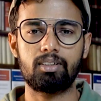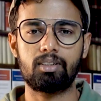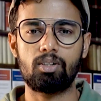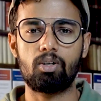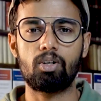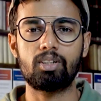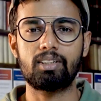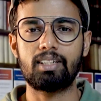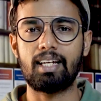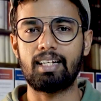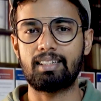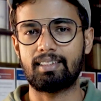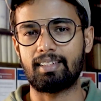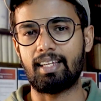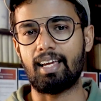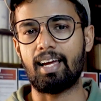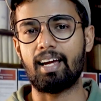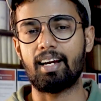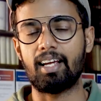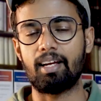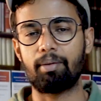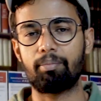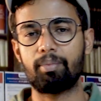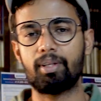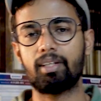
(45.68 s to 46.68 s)
not that
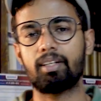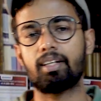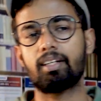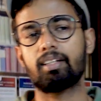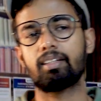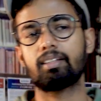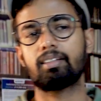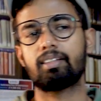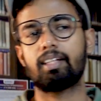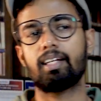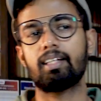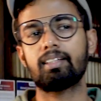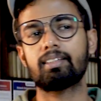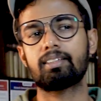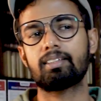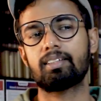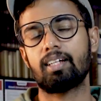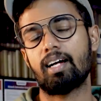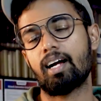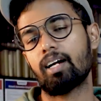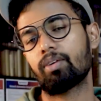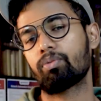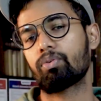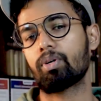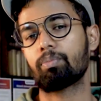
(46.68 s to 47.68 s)
scary. I mean, they
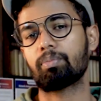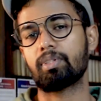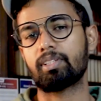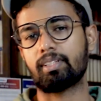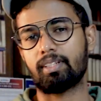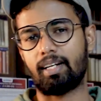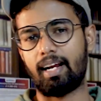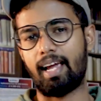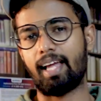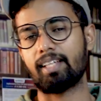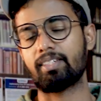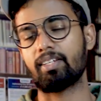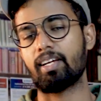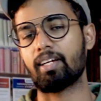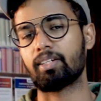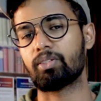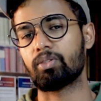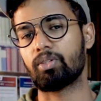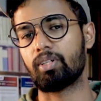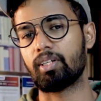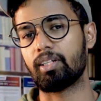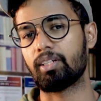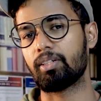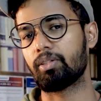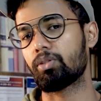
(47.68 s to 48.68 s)
start from the scratch
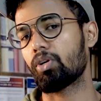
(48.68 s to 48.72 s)
actually.